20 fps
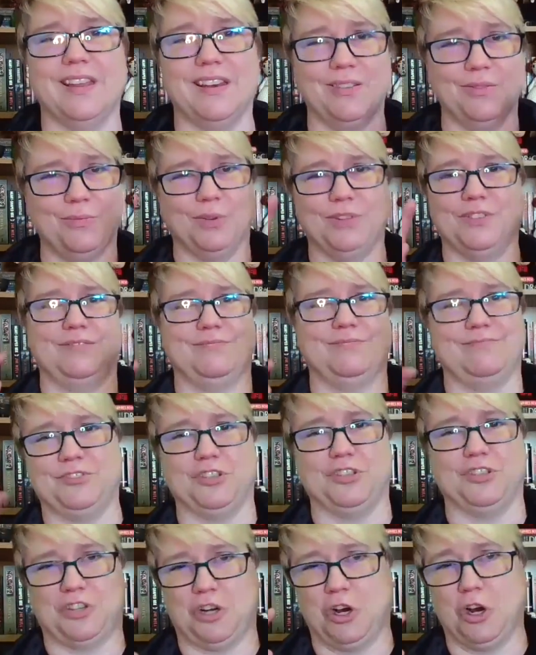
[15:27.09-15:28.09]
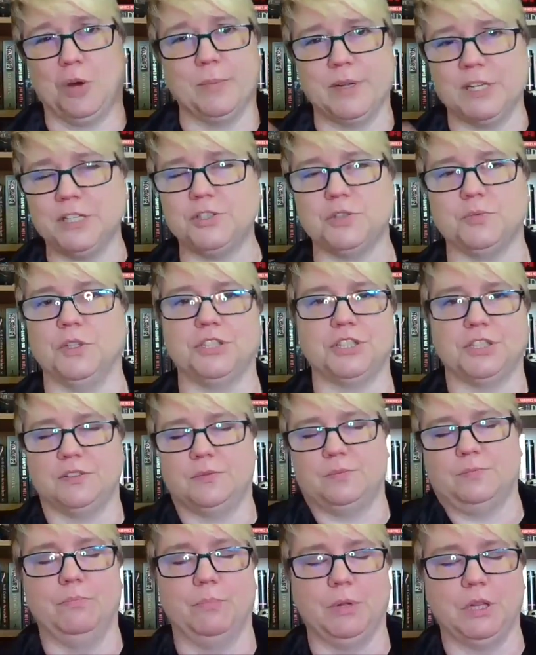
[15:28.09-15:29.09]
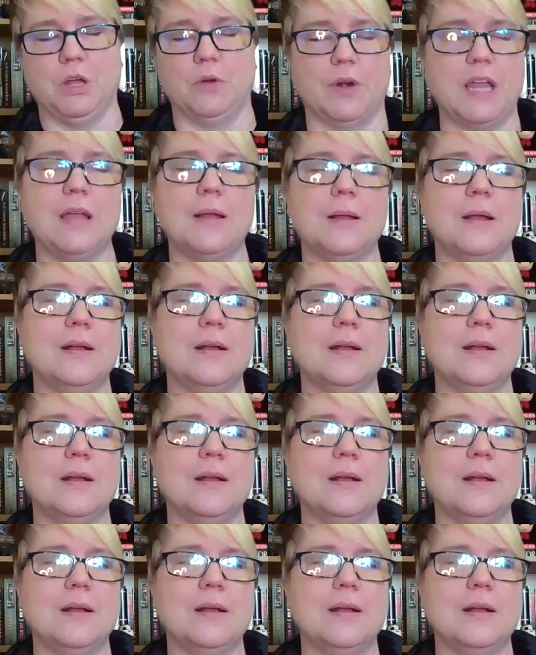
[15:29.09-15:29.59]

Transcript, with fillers: that it was just garbage, which is baloney.